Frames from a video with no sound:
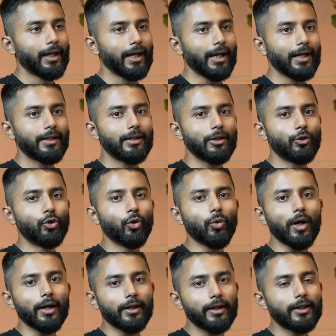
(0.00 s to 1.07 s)
And no
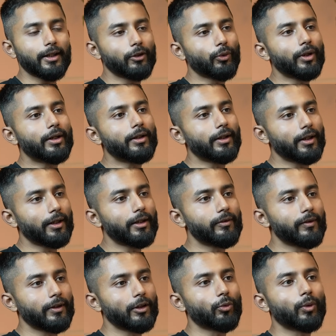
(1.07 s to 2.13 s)
architect or interior
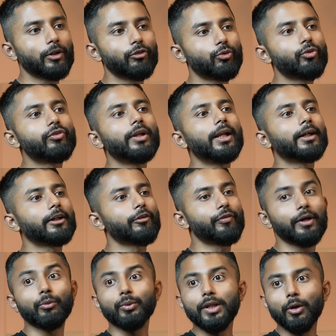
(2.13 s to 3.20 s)
designer wants to select a
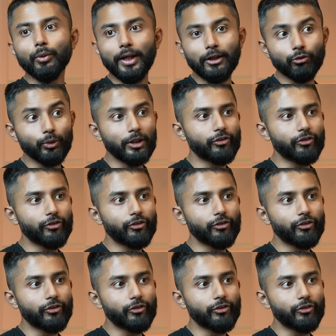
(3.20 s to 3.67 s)
fan without actually